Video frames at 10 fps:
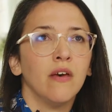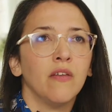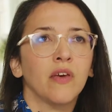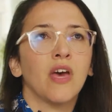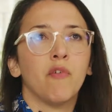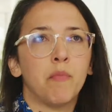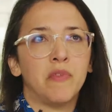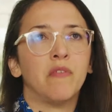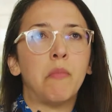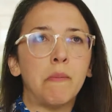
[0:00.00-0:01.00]
the
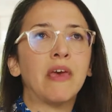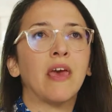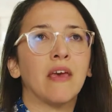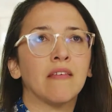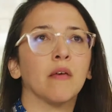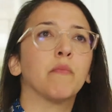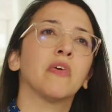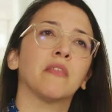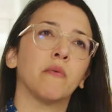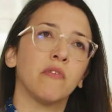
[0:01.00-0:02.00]
government mimicking
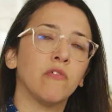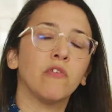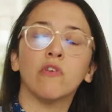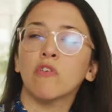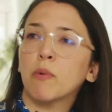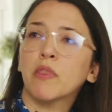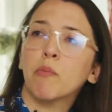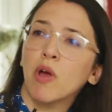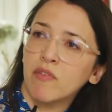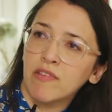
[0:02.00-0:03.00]
something that was introduced by the
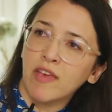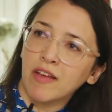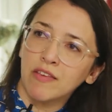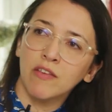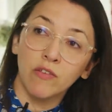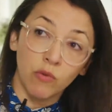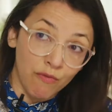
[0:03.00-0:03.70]
private sector to a